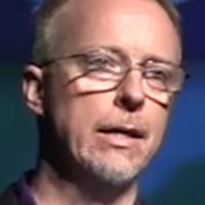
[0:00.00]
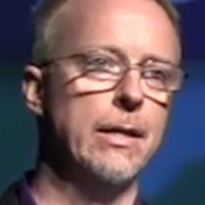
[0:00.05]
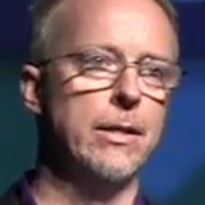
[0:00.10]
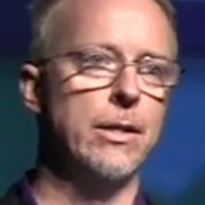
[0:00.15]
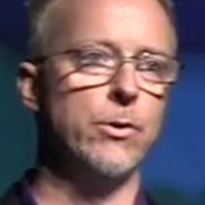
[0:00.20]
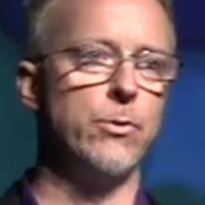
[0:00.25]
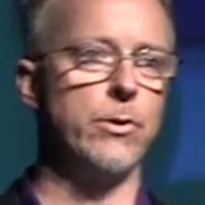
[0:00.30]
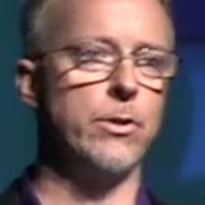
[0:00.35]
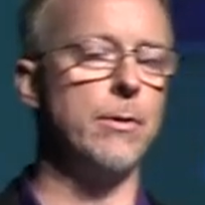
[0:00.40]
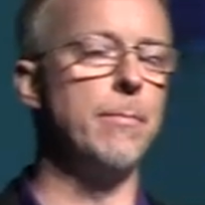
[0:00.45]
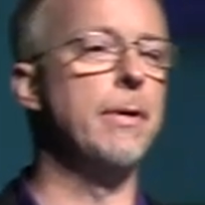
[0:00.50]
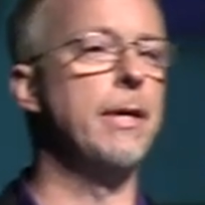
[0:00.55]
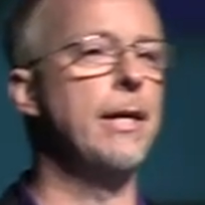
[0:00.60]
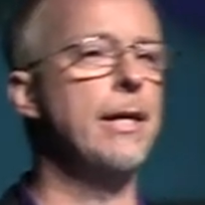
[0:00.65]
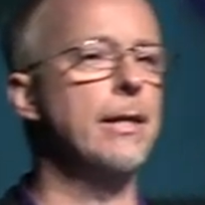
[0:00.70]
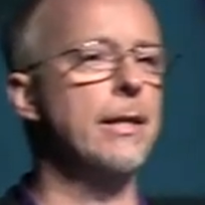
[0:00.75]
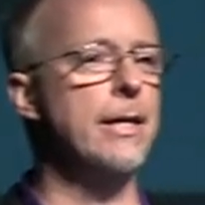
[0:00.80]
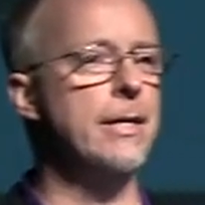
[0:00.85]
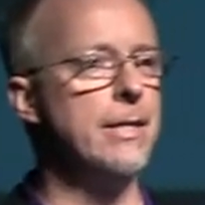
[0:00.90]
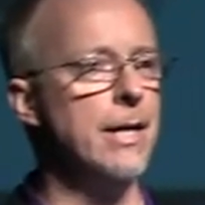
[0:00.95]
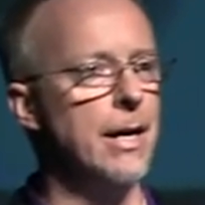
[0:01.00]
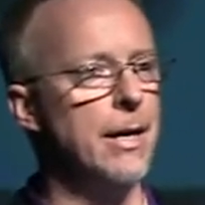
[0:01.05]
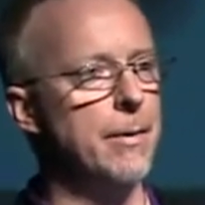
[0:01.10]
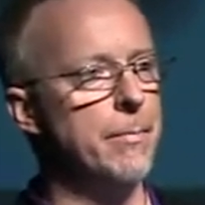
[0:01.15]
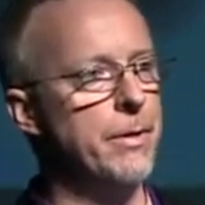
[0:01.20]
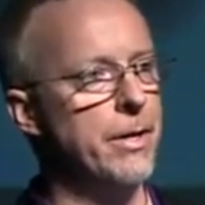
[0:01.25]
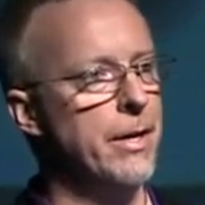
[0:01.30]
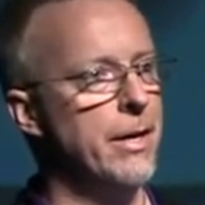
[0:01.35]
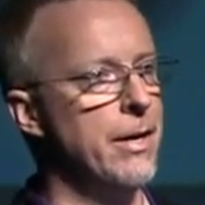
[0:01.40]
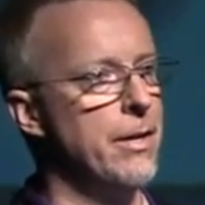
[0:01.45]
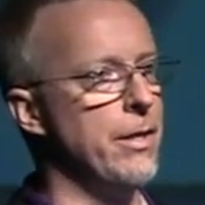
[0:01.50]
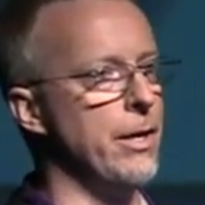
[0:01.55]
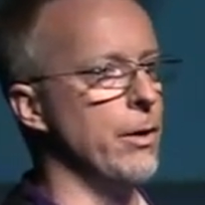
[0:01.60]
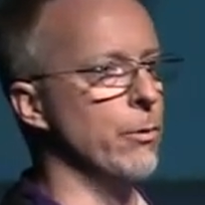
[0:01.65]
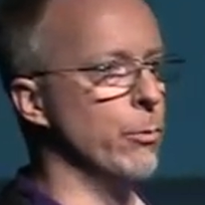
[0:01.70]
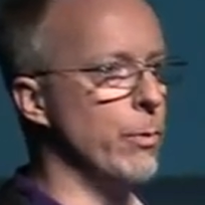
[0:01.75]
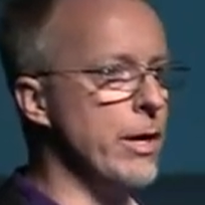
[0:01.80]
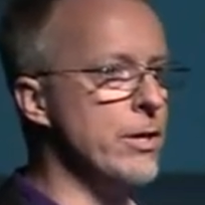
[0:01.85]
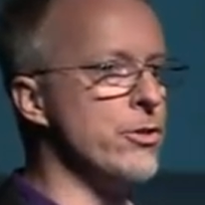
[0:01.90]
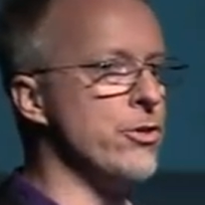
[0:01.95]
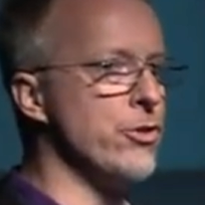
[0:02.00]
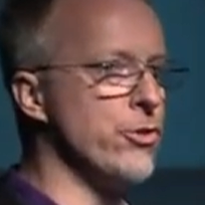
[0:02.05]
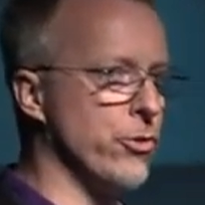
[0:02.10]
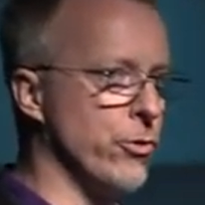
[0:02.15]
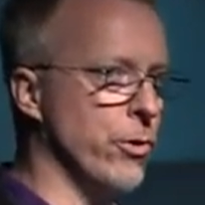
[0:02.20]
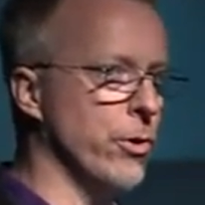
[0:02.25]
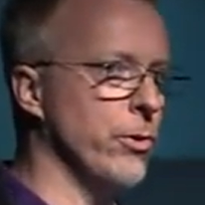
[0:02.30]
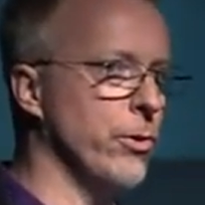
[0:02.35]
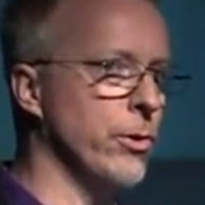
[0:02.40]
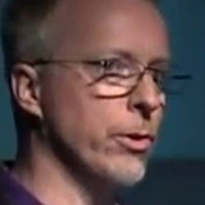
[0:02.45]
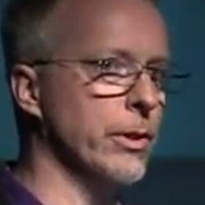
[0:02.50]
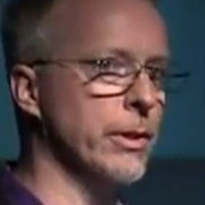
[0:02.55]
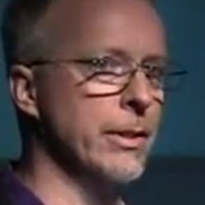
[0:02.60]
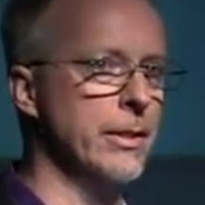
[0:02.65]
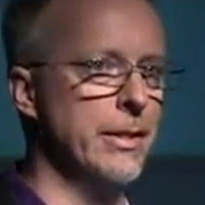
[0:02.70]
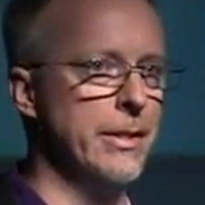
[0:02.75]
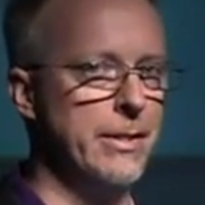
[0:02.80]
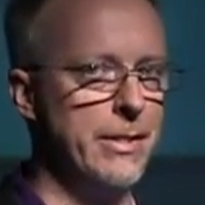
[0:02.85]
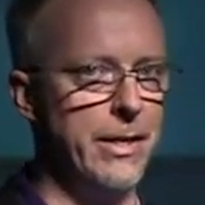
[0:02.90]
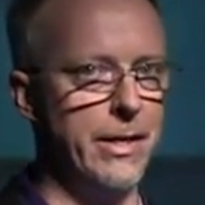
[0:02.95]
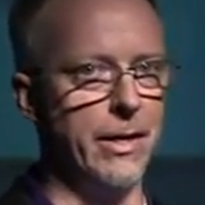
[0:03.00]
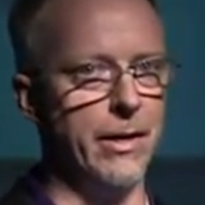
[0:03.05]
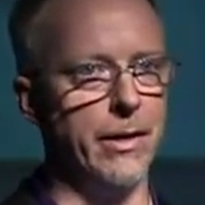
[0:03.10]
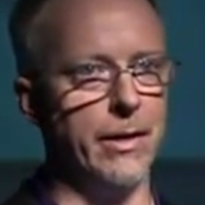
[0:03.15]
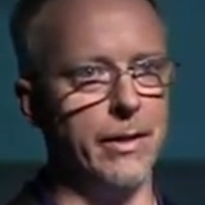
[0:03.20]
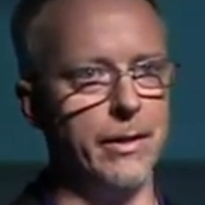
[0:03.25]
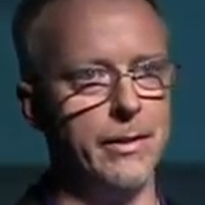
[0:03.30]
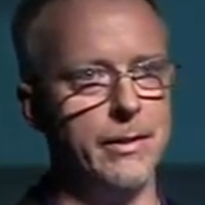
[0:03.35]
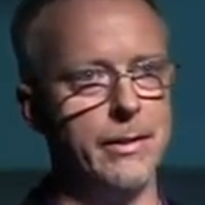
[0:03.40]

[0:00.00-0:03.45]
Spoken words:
This was immediately dubbed the rich troll tier.